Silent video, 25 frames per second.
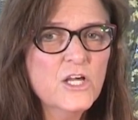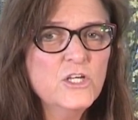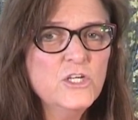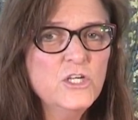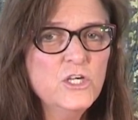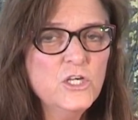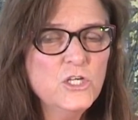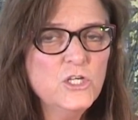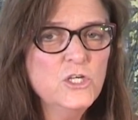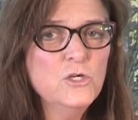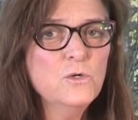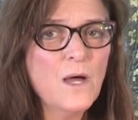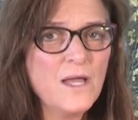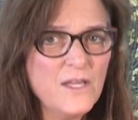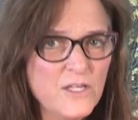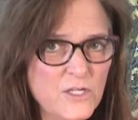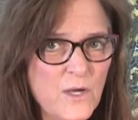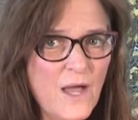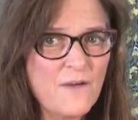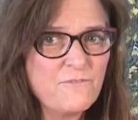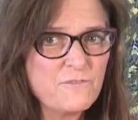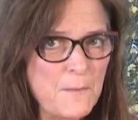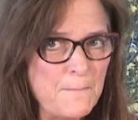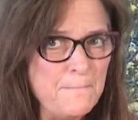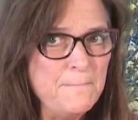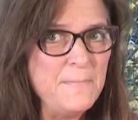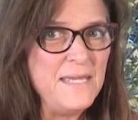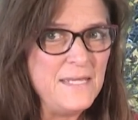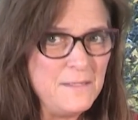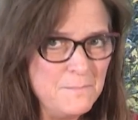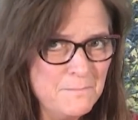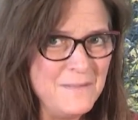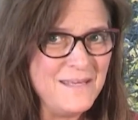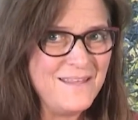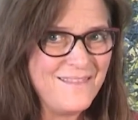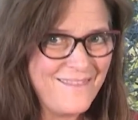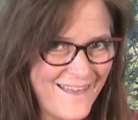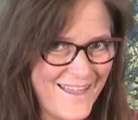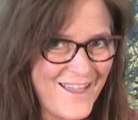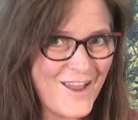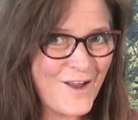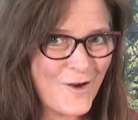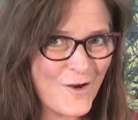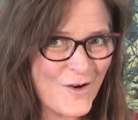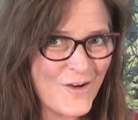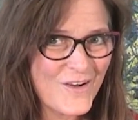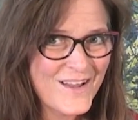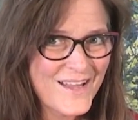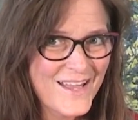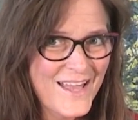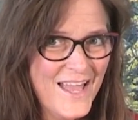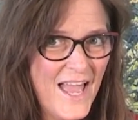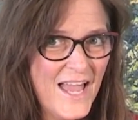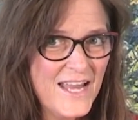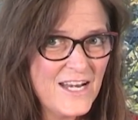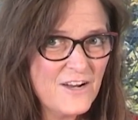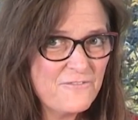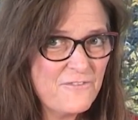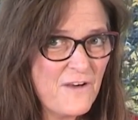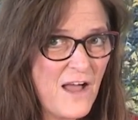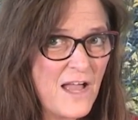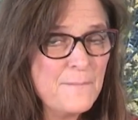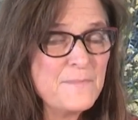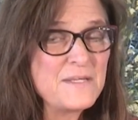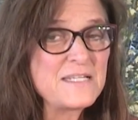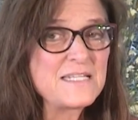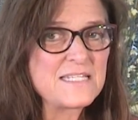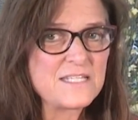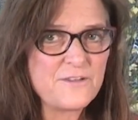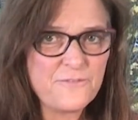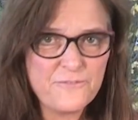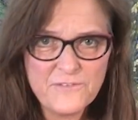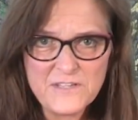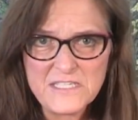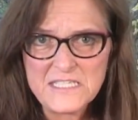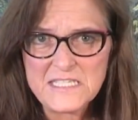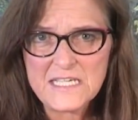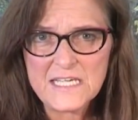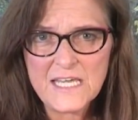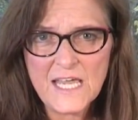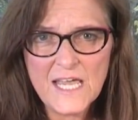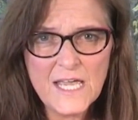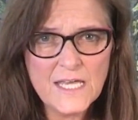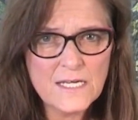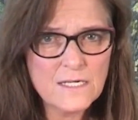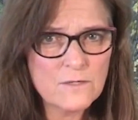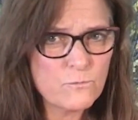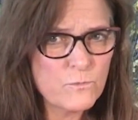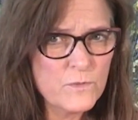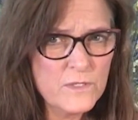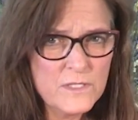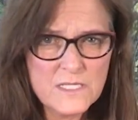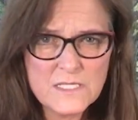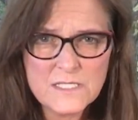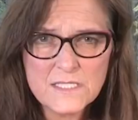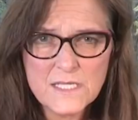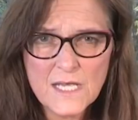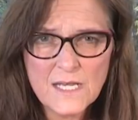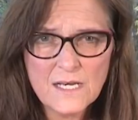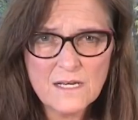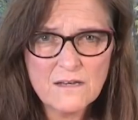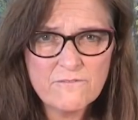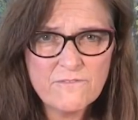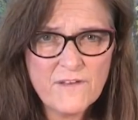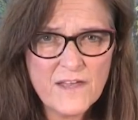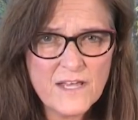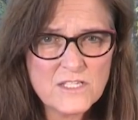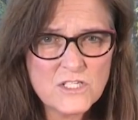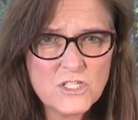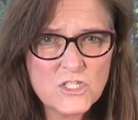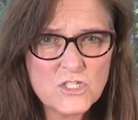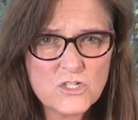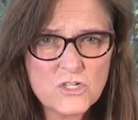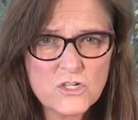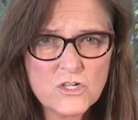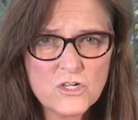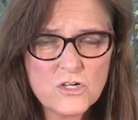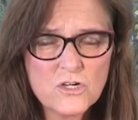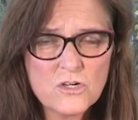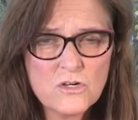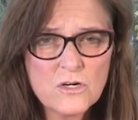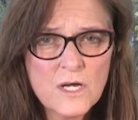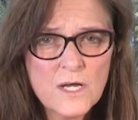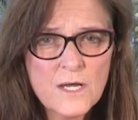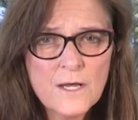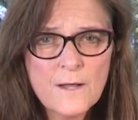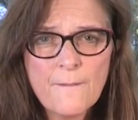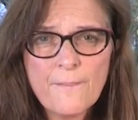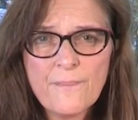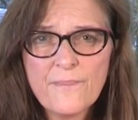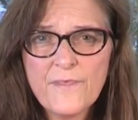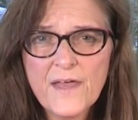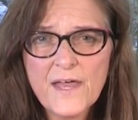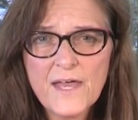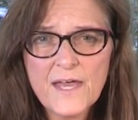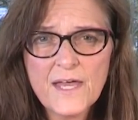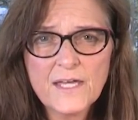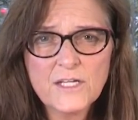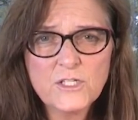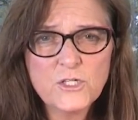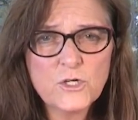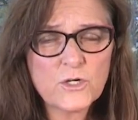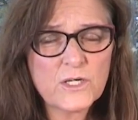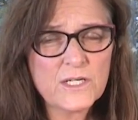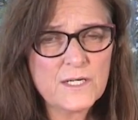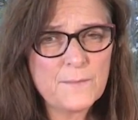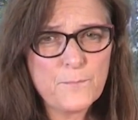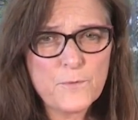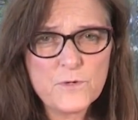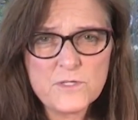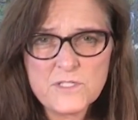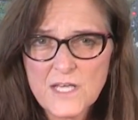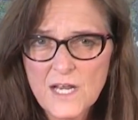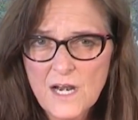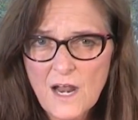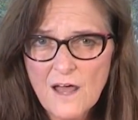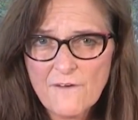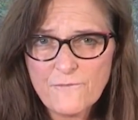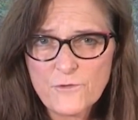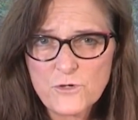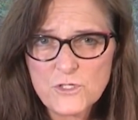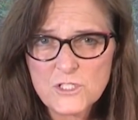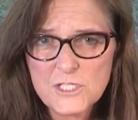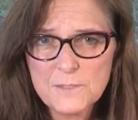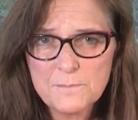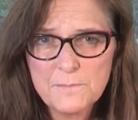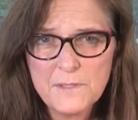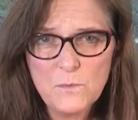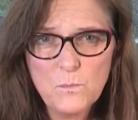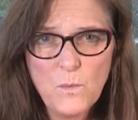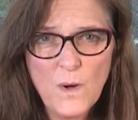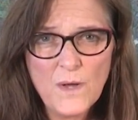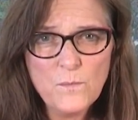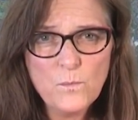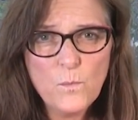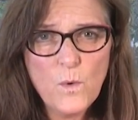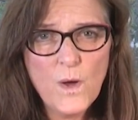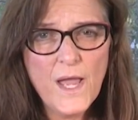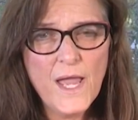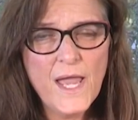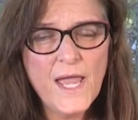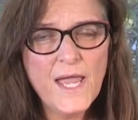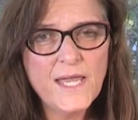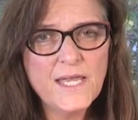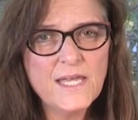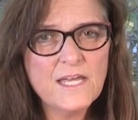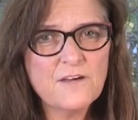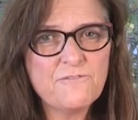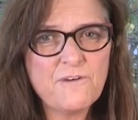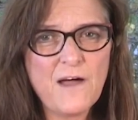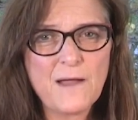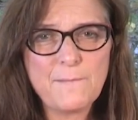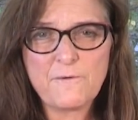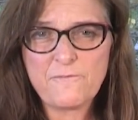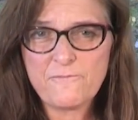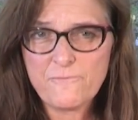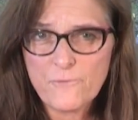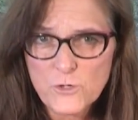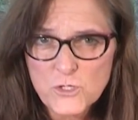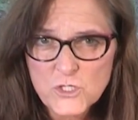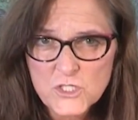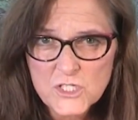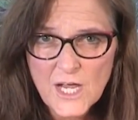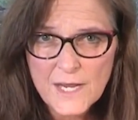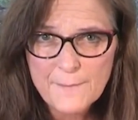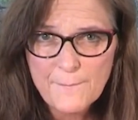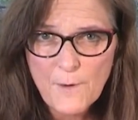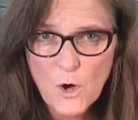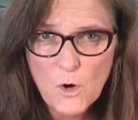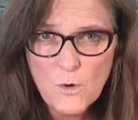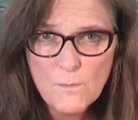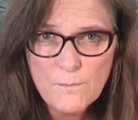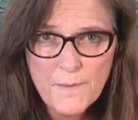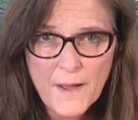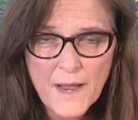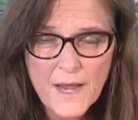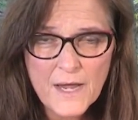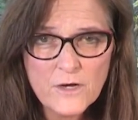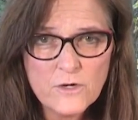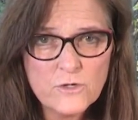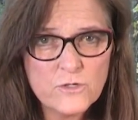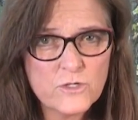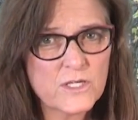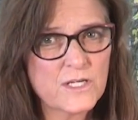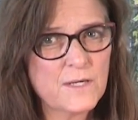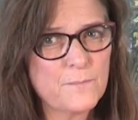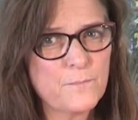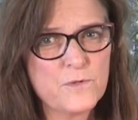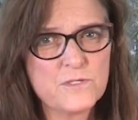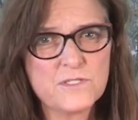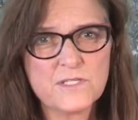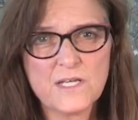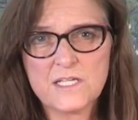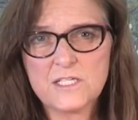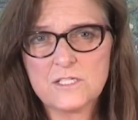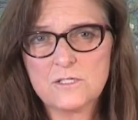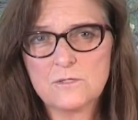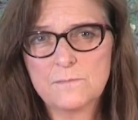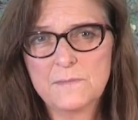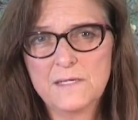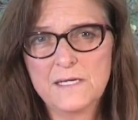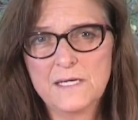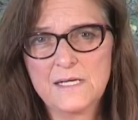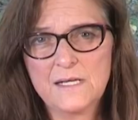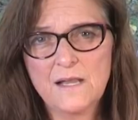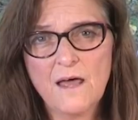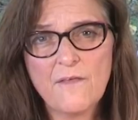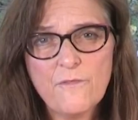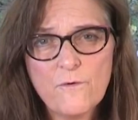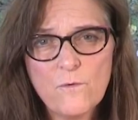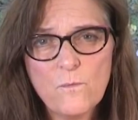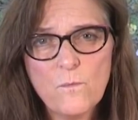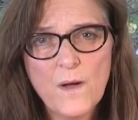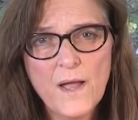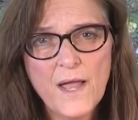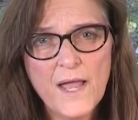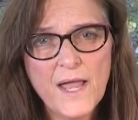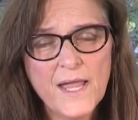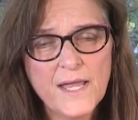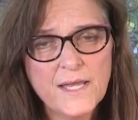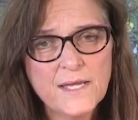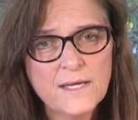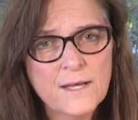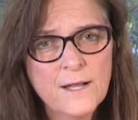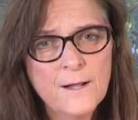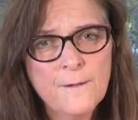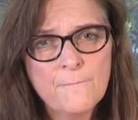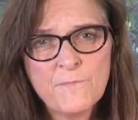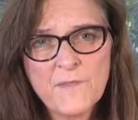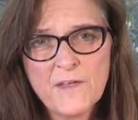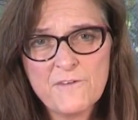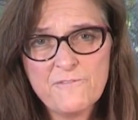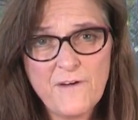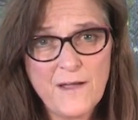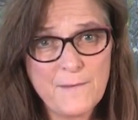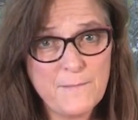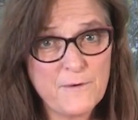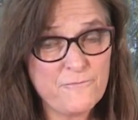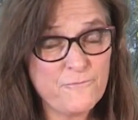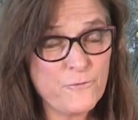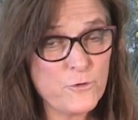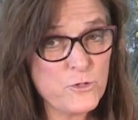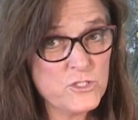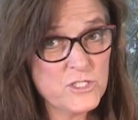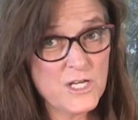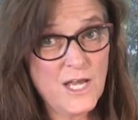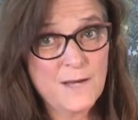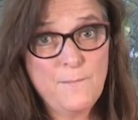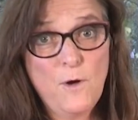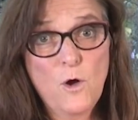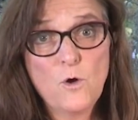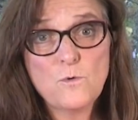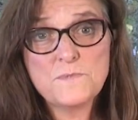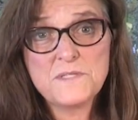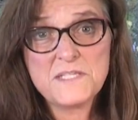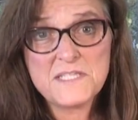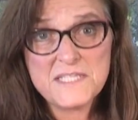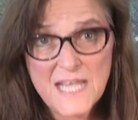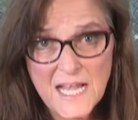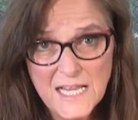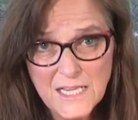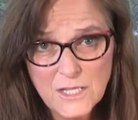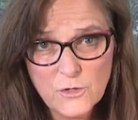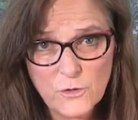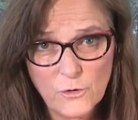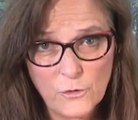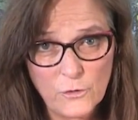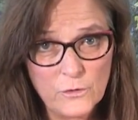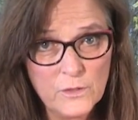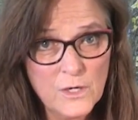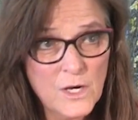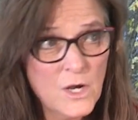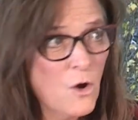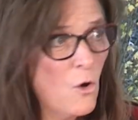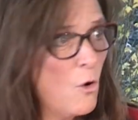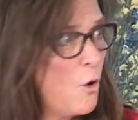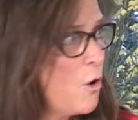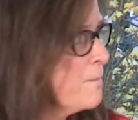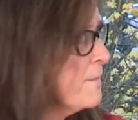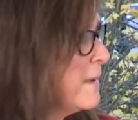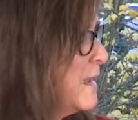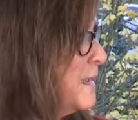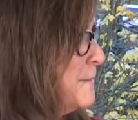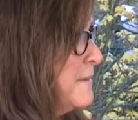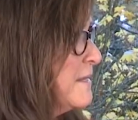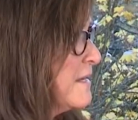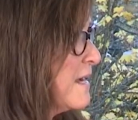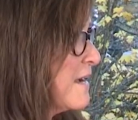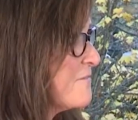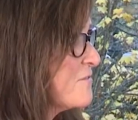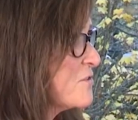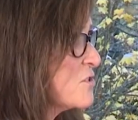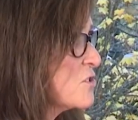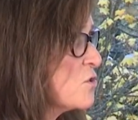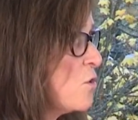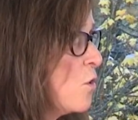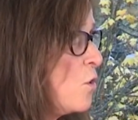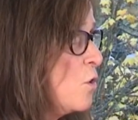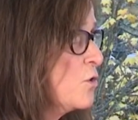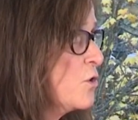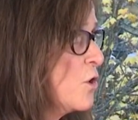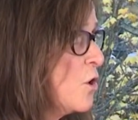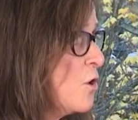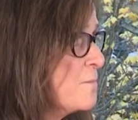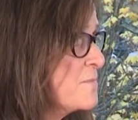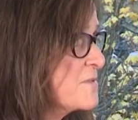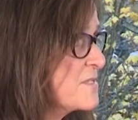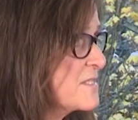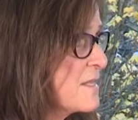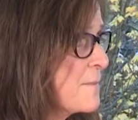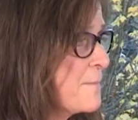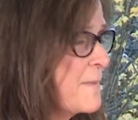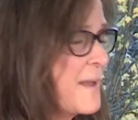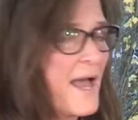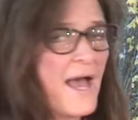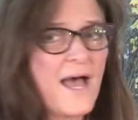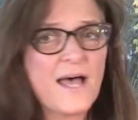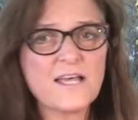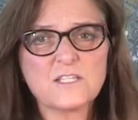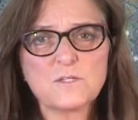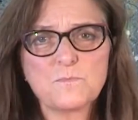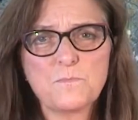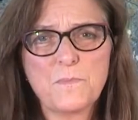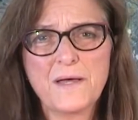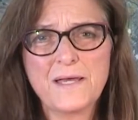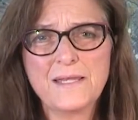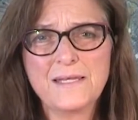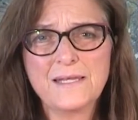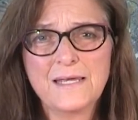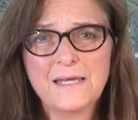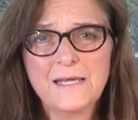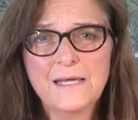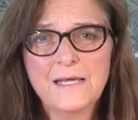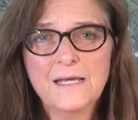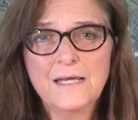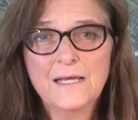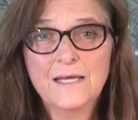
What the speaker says: you have to meet me there. Mm-hmm. And if I'm a sophisticated real estate investor, then you're going to present offers to me one way. If I'm a first-time home buyer, you're going to present to me another way. If I'm a first-time home seller, or maybe I've sold homes in the past, but